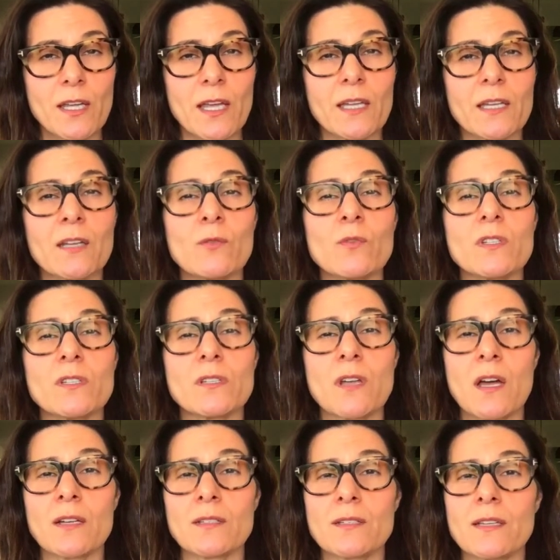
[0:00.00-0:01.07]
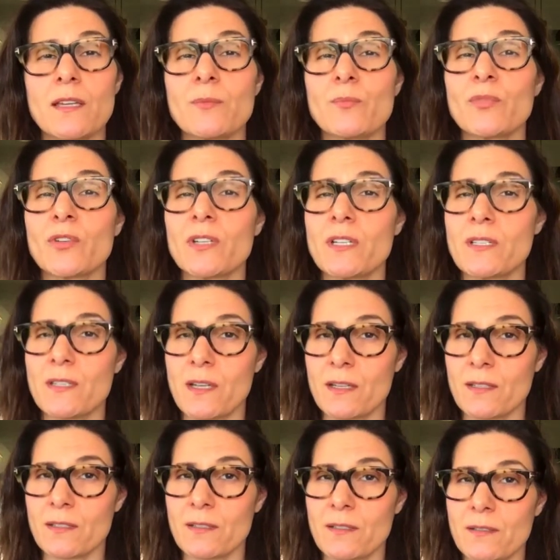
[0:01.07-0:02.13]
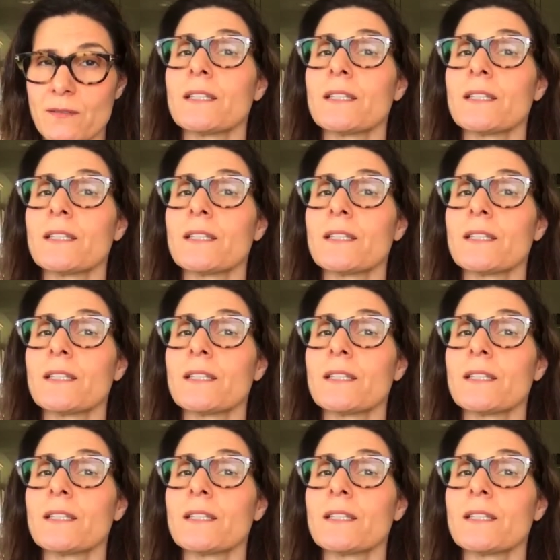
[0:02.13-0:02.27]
and it was not a pretty sight.